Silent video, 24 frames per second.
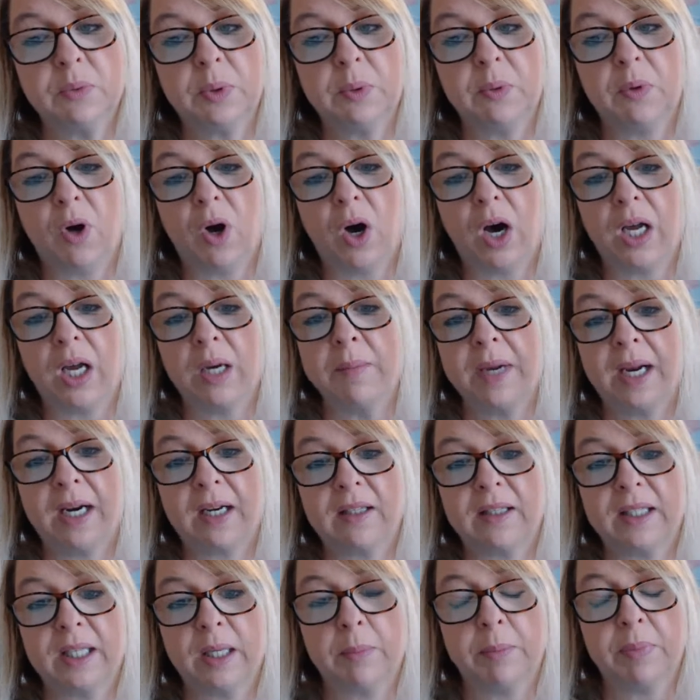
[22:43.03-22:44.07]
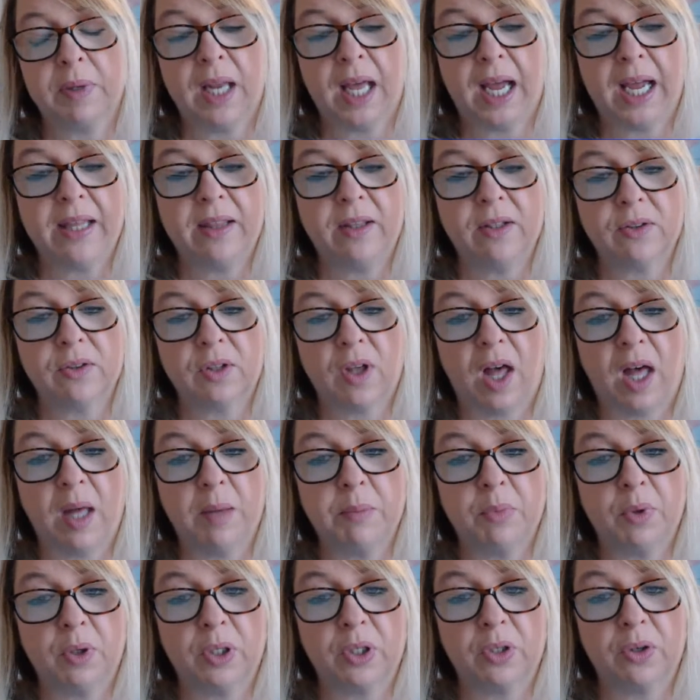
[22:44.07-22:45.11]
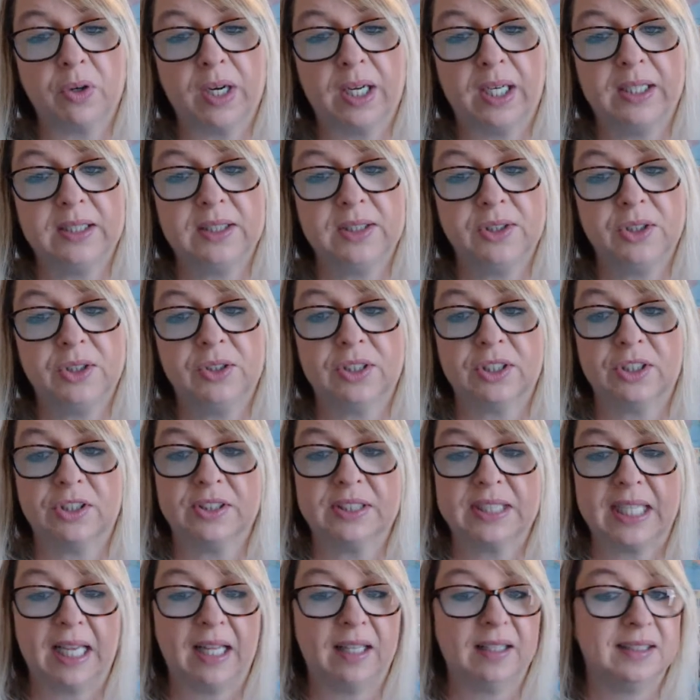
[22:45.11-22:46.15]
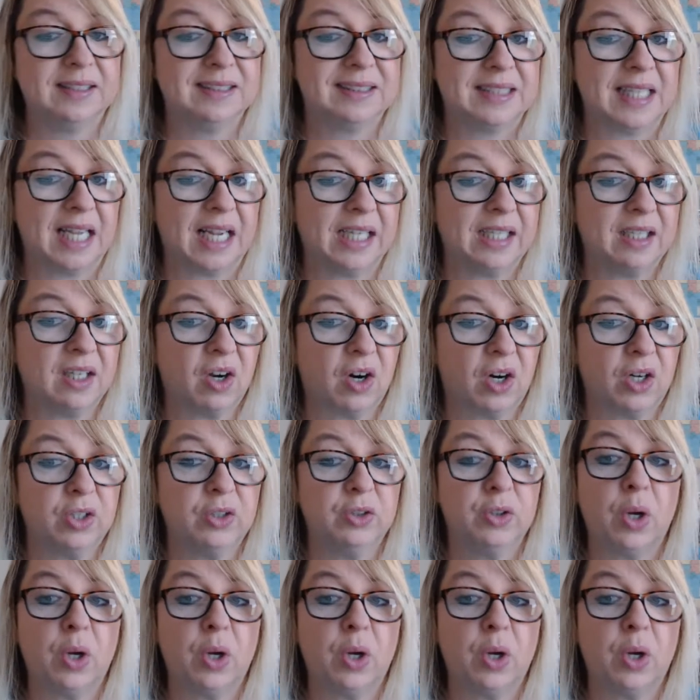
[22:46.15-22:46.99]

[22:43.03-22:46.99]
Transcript: we will automatically apply those onboard credits to their sail and sign card.